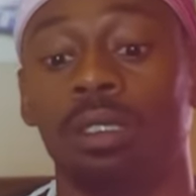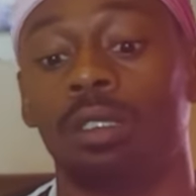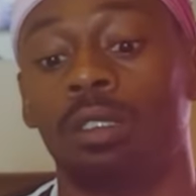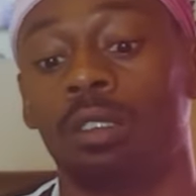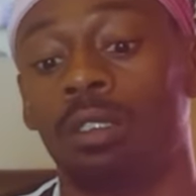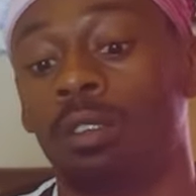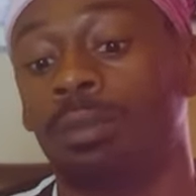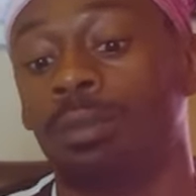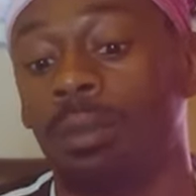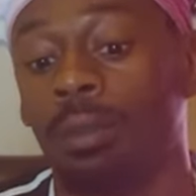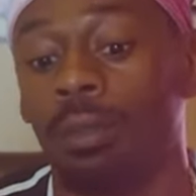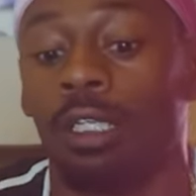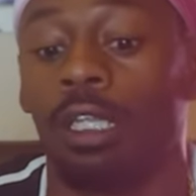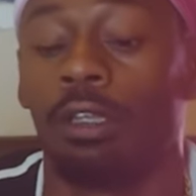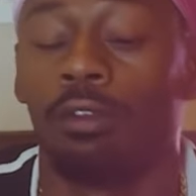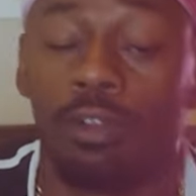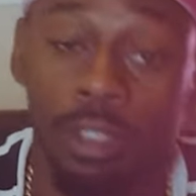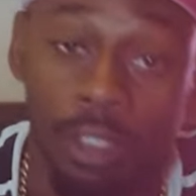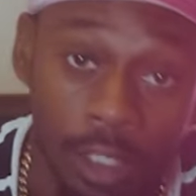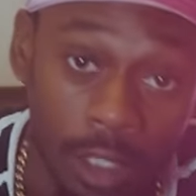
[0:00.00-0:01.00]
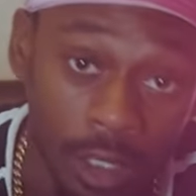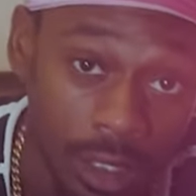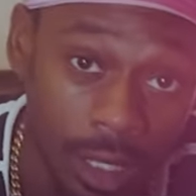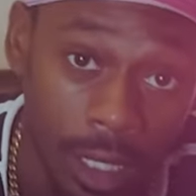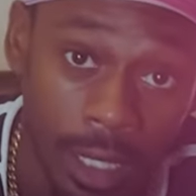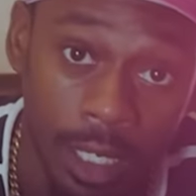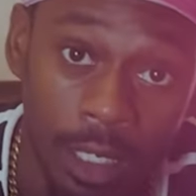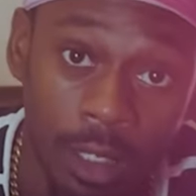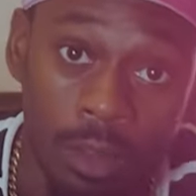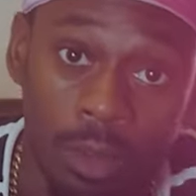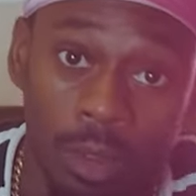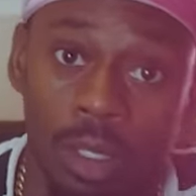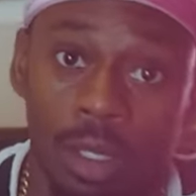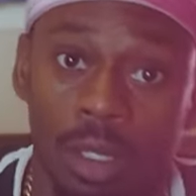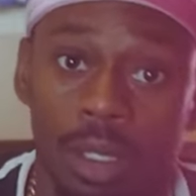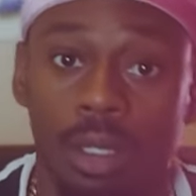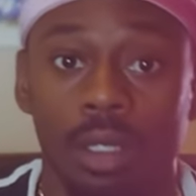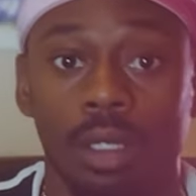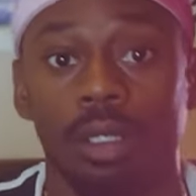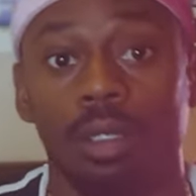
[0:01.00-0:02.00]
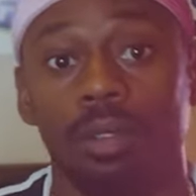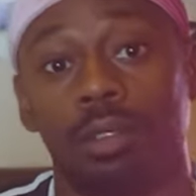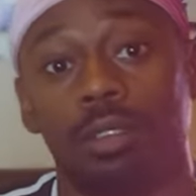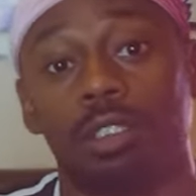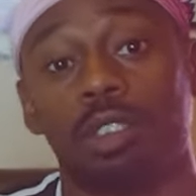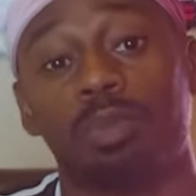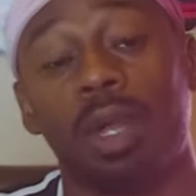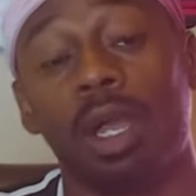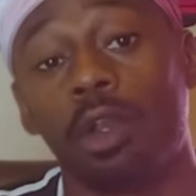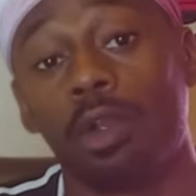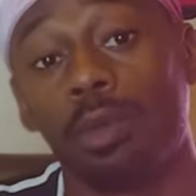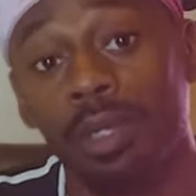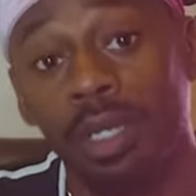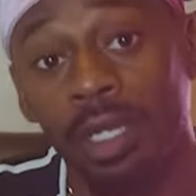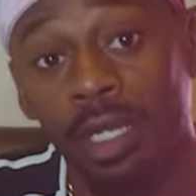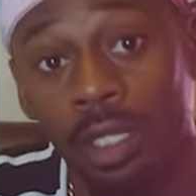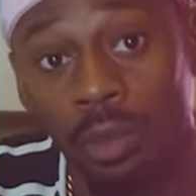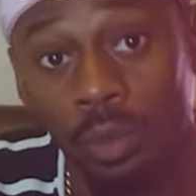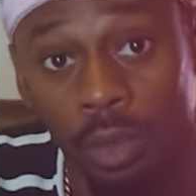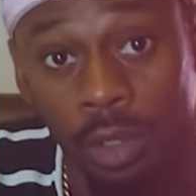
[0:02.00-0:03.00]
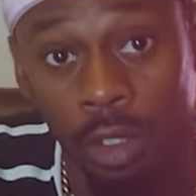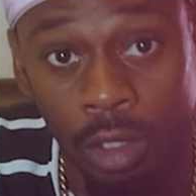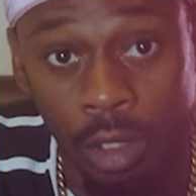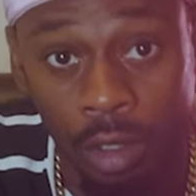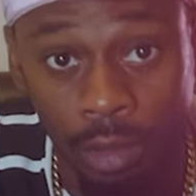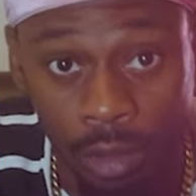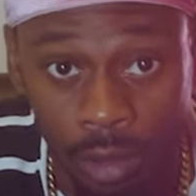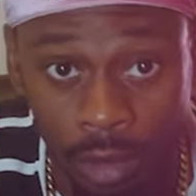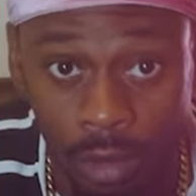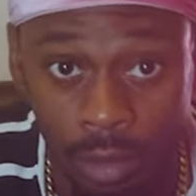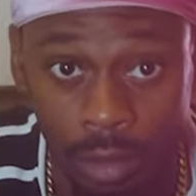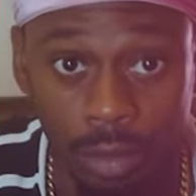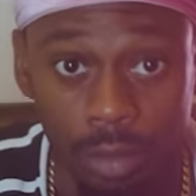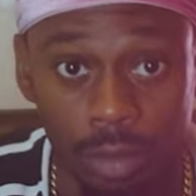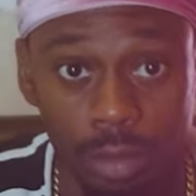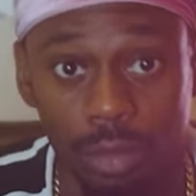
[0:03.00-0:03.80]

Um, definitely gonna shout out the Spider-Man with all the